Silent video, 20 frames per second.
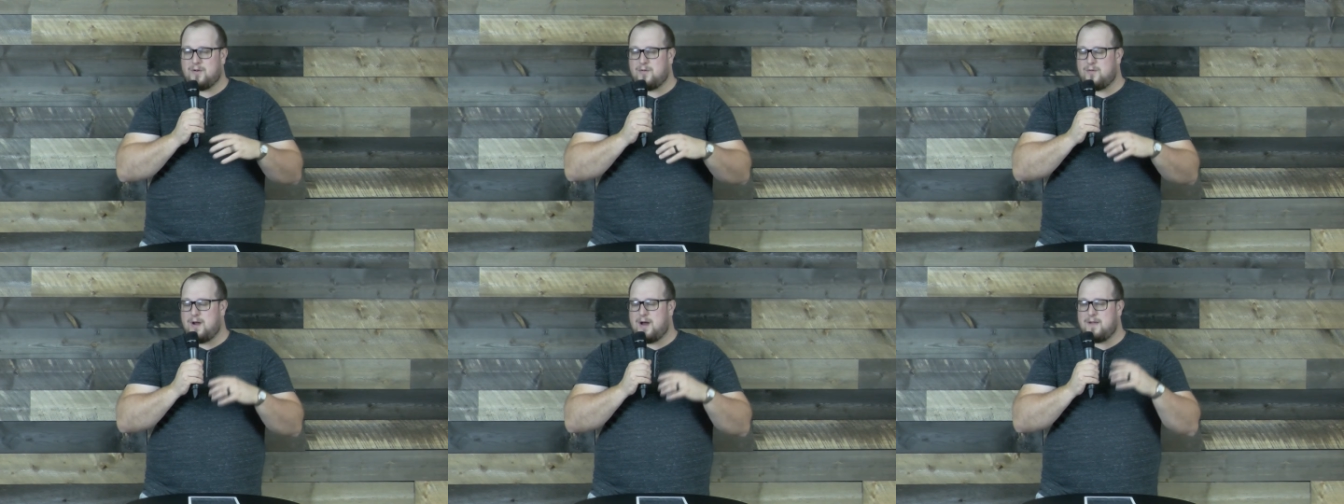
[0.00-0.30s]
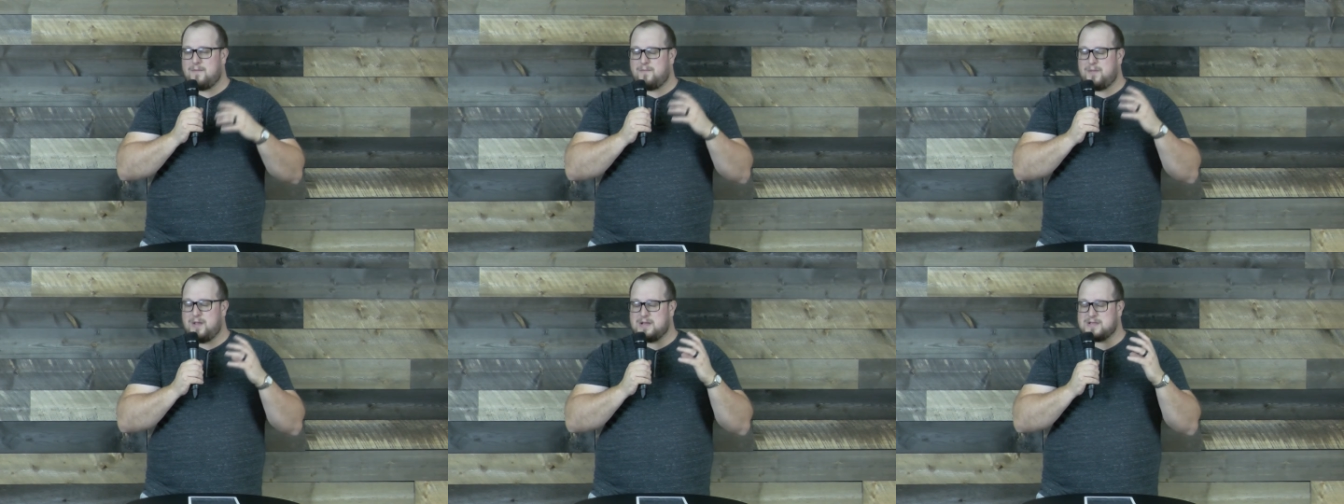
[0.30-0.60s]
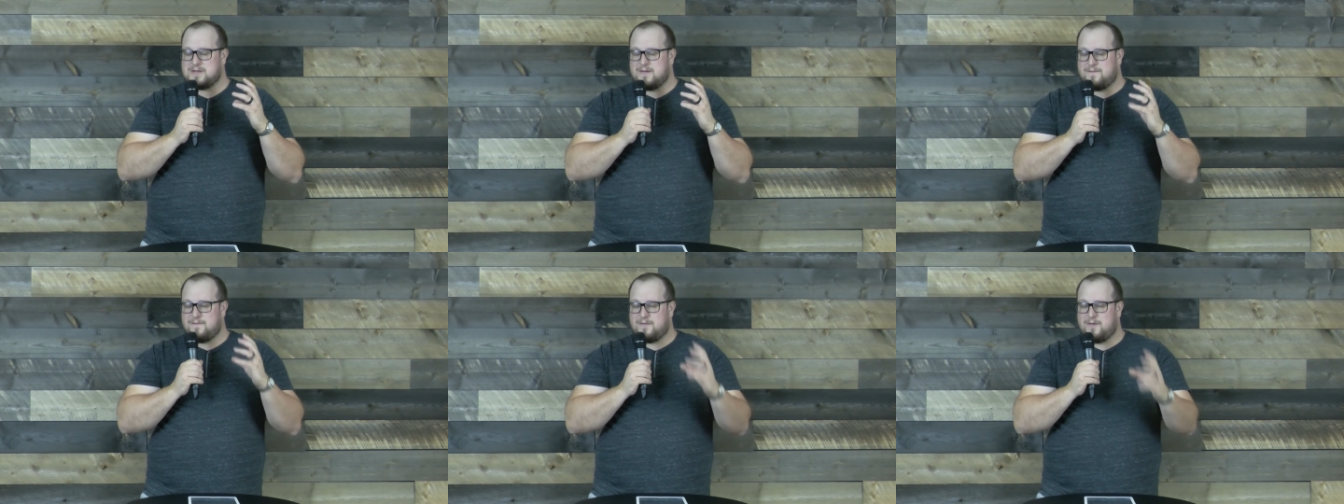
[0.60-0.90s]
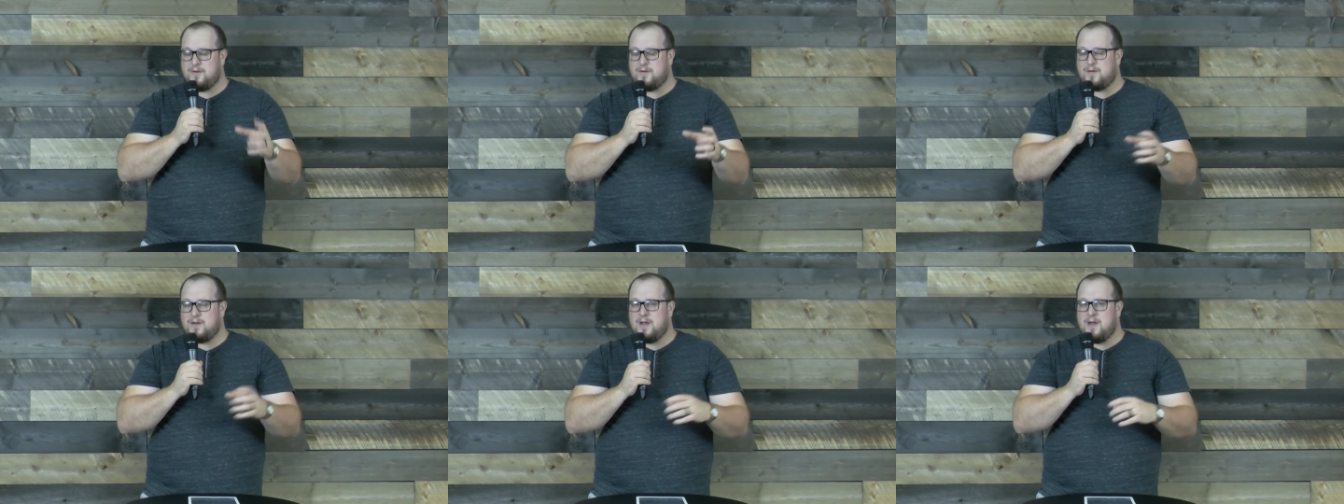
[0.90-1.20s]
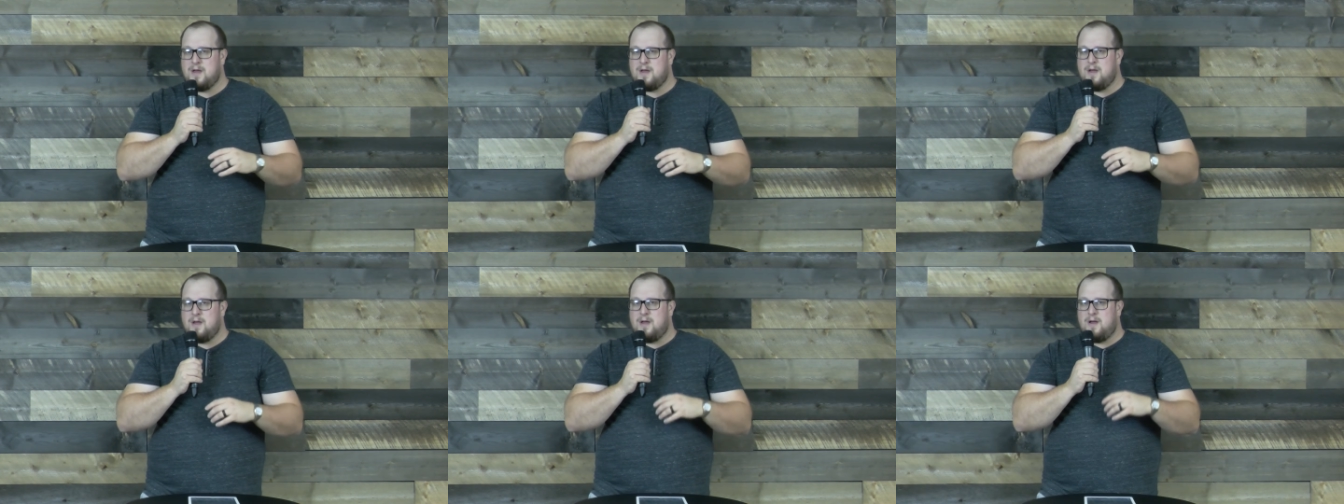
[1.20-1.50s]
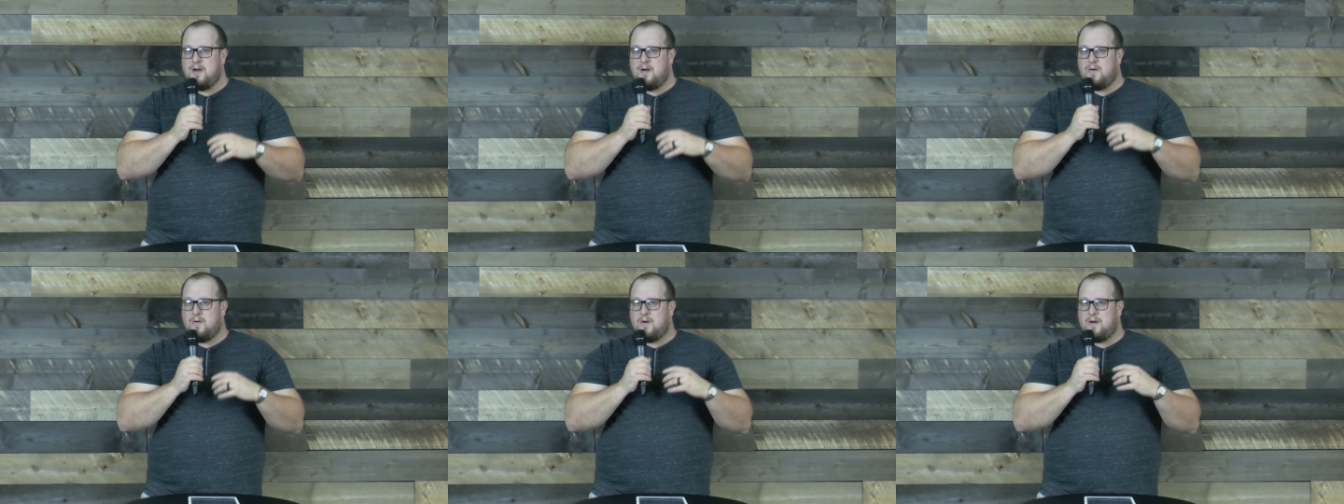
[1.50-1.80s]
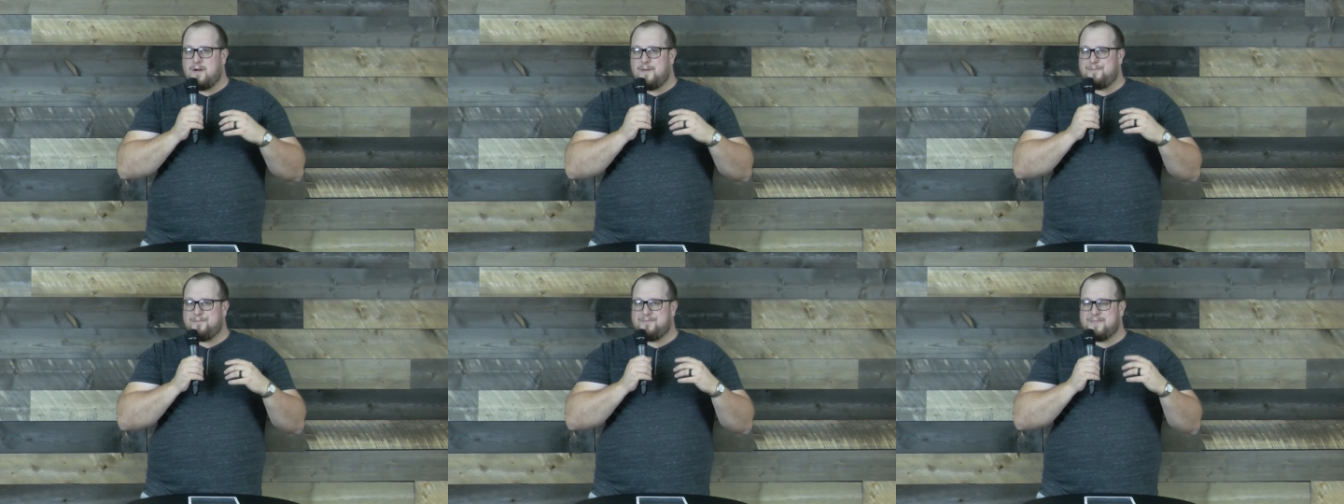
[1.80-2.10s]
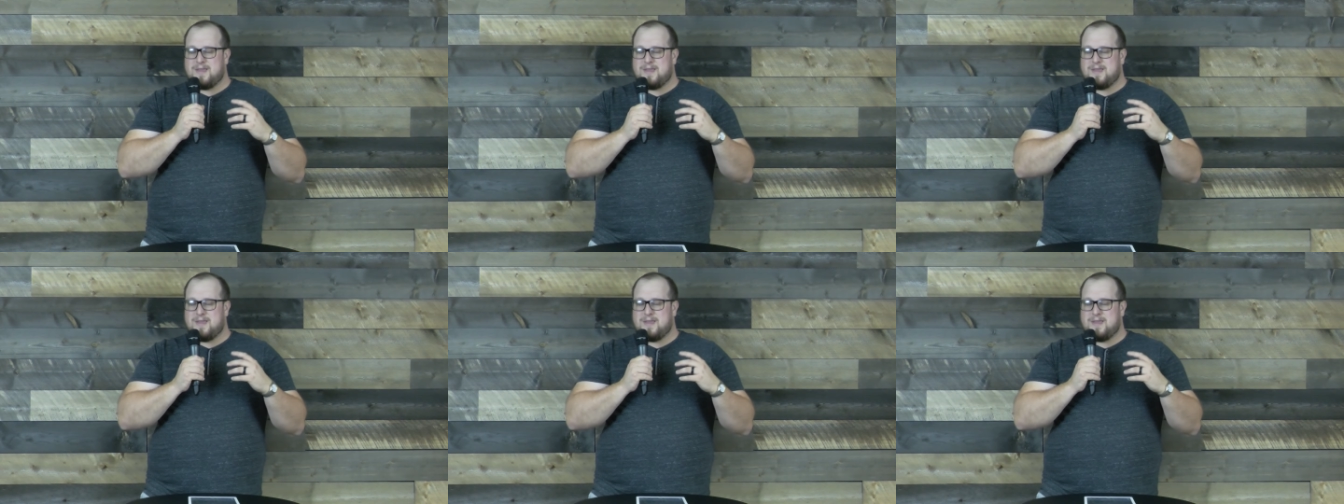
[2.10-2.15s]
a rotten piece of fruit, or